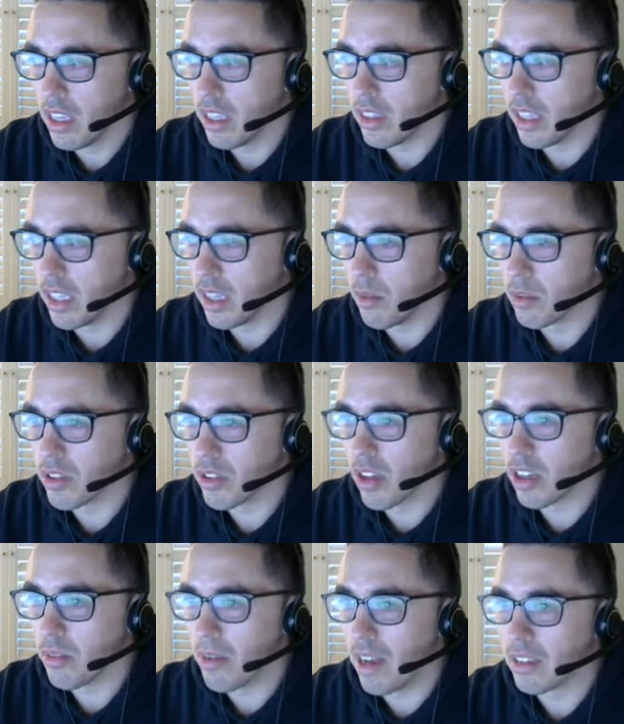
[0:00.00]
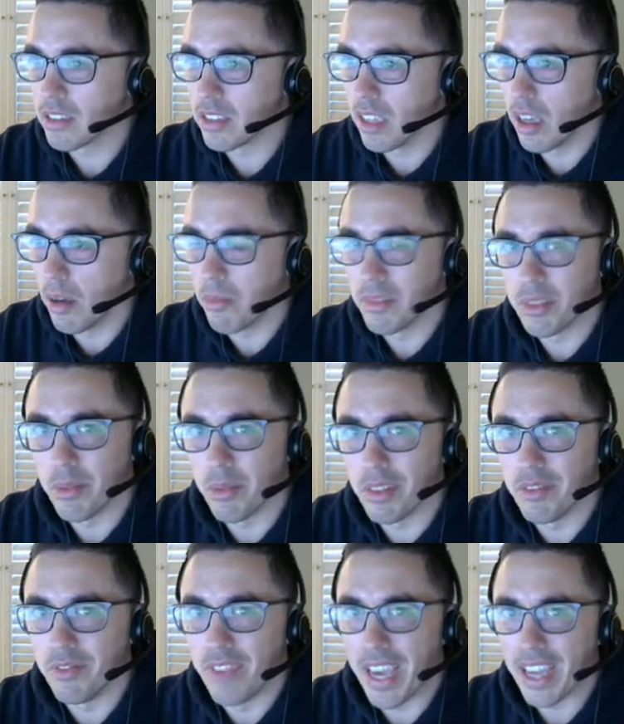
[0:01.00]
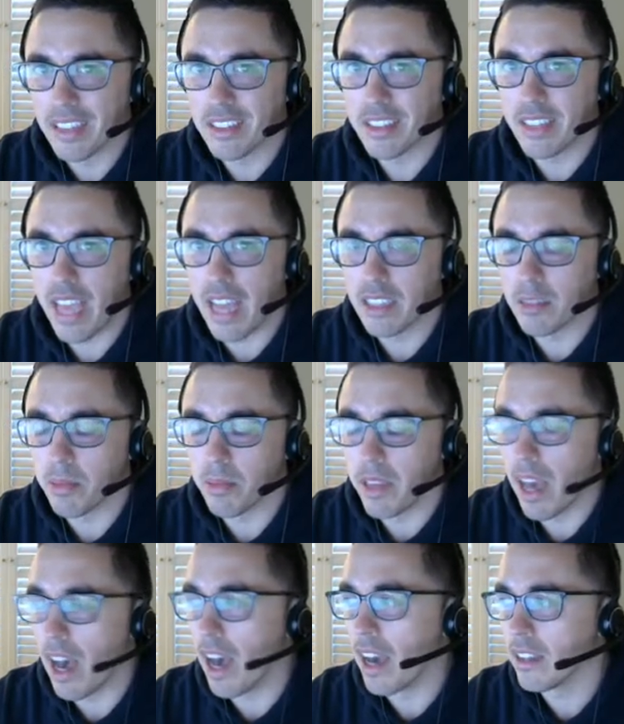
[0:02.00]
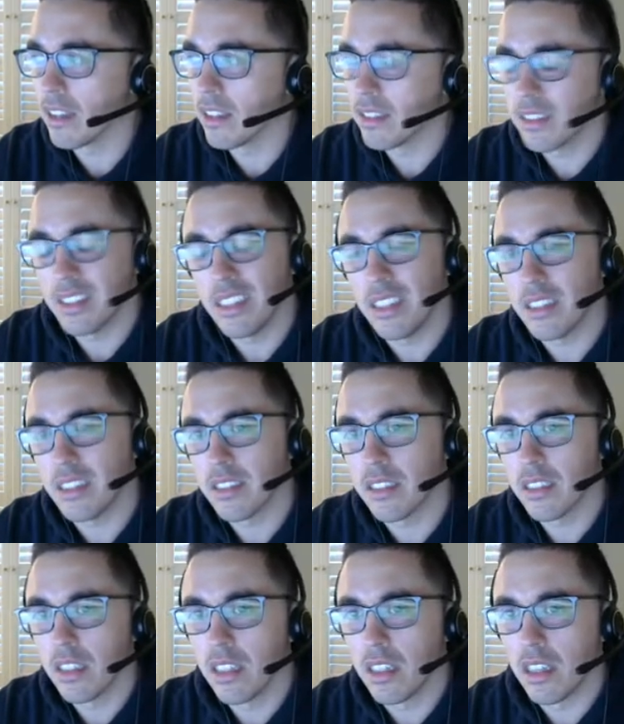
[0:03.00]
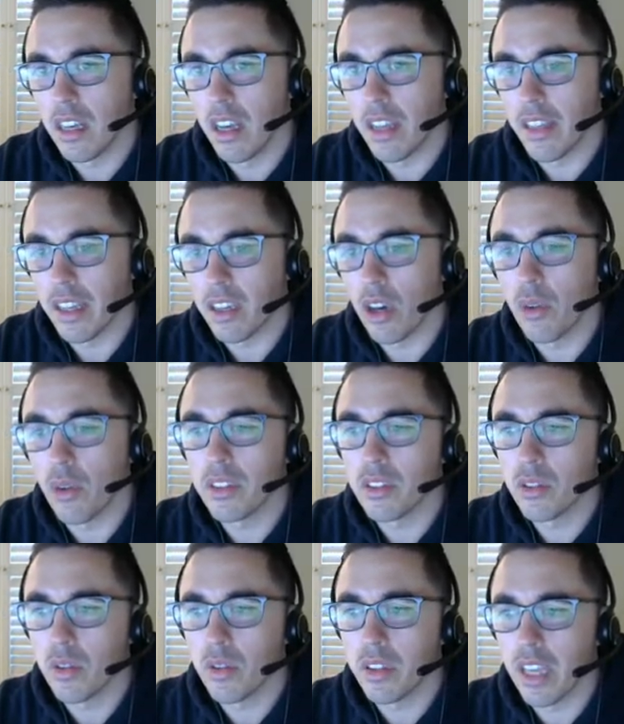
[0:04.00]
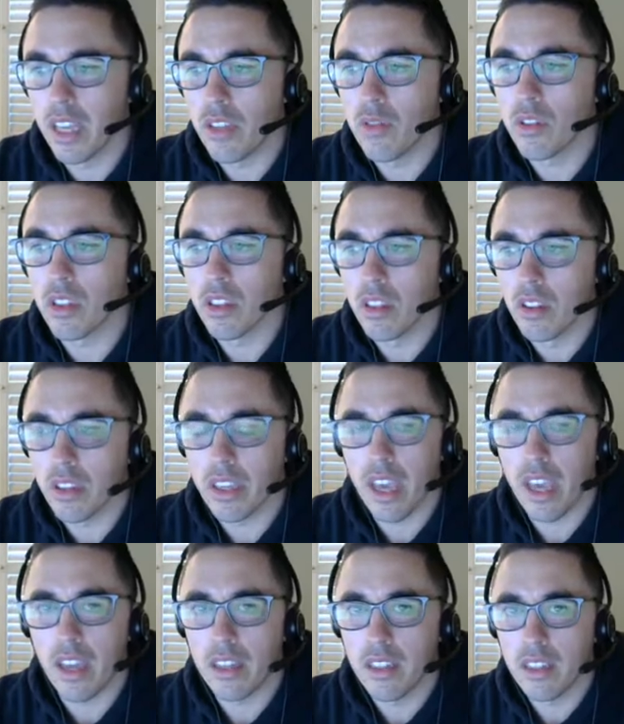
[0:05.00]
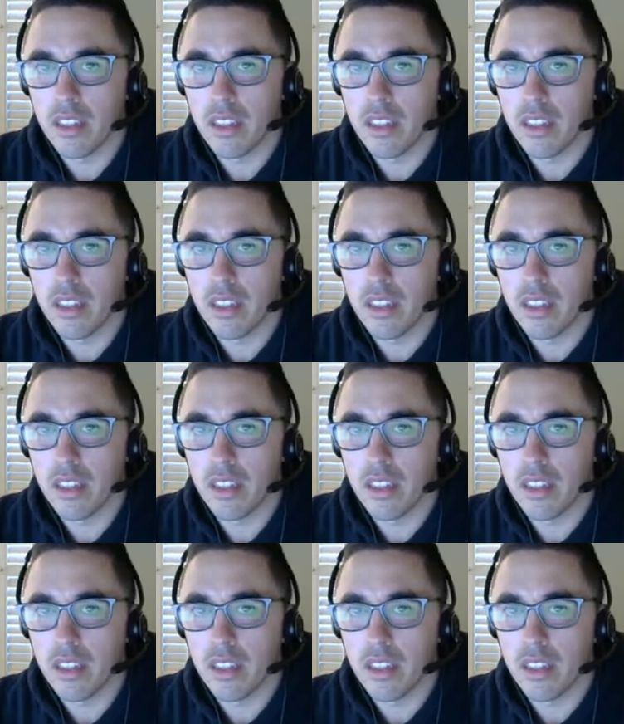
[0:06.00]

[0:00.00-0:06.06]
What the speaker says: Then we'll talk about some advanced stats behind the scenes that go into it that you can look at